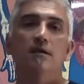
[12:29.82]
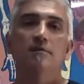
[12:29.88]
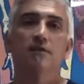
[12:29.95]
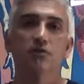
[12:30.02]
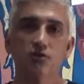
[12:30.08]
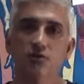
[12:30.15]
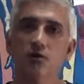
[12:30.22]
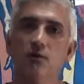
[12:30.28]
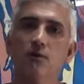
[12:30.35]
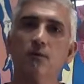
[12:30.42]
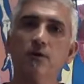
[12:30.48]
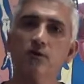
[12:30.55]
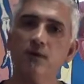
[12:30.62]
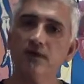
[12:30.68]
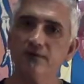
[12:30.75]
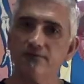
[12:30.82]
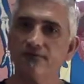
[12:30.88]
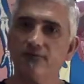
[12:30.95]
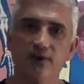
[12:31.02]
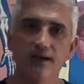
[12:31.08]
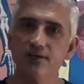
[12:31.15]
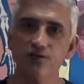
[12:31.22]
Did you know that when you eat it
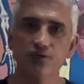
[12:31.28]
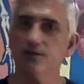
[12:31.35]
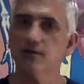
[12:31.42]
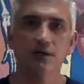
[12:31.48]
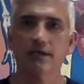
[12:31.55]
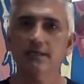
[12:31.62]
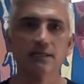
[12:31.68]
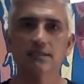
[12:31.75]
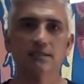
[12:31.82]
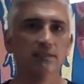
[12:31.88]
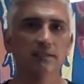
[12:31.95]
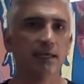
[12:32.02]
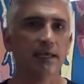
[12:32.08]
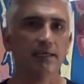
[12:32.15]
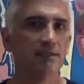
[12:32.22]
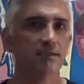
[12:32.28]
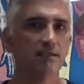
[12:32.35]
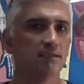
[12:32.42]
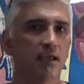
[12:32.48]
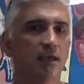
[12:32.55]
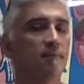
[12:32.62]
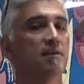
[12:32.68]
fresh, it doesn't taste the
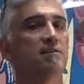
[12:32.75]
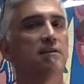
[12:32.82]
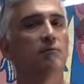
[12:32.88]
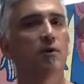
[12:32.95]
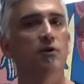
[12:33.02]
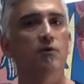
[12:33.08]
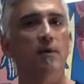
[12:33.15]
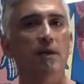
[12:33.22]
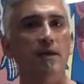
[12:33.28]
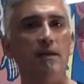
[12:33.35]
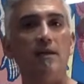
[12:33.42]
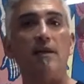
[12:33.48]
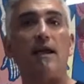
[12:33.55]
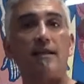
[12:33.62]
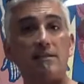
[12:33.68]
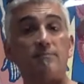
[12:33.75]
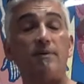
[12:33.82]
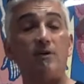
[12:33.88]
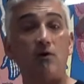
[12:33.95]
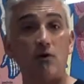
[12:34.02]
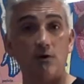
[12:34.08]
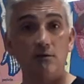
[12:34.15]
same as when you eat it and it's been
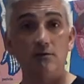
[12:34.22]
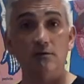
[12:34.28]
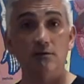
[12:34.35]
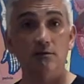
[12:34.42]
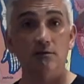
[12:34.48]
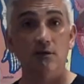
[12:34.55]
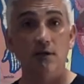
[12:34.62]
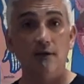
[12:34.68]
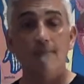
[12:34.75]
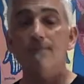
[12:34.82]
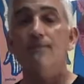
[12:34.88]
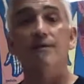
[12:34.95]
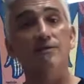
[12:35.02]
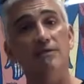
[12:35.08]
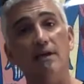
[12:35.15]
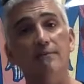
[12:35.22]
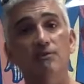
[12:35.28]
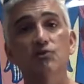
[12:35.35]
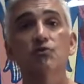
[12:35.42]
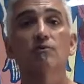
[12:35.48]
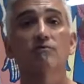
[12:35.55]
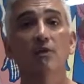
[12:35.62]
cooked? The same is
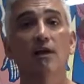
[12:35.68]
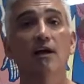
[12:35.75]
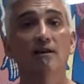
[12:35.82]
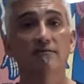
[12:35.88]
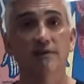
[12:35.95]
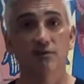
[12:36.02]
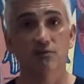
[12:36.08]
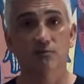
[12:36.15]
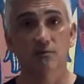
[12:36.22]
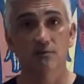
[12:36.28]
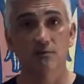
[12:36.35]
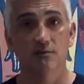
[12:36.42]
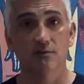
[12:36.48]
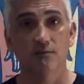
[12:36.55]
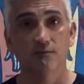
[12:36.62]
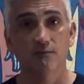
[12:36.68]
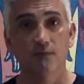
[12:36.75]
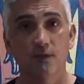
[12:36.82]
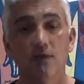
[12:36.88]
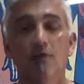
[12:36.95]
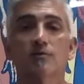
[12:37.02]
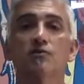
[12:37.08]
true of a lot of vegetables.
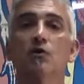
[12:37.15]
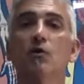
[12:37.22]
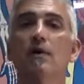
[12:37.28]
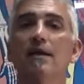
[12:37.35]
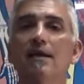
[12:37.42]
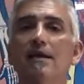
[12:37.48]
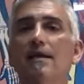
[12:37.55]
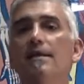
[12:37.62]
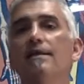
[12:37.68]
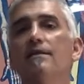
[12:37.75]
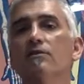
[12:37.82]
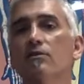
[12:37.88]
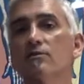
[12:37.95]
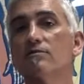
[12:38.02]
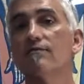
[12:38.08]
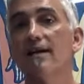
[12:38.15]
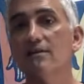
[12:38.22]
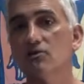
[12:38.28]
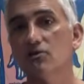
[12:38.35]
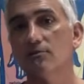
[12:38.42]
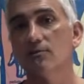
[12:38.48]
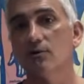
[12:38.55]
So eating those
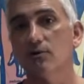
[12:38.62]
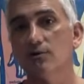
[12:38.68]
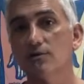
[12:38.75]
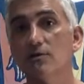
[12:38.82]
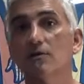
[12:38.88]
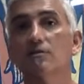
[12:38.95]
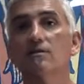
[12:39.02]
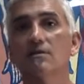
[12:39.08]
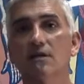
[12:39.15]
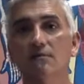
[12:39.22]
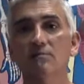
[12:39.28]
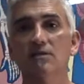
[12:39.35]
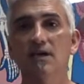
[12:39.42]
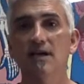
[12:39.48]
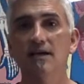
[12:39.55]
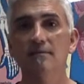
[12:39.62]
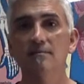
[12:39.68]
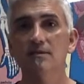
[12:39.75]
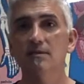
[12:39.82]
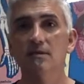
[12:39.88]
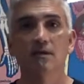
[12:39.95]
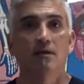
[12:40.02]
vegetables,
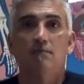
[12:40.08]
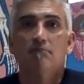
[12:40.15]
sometimes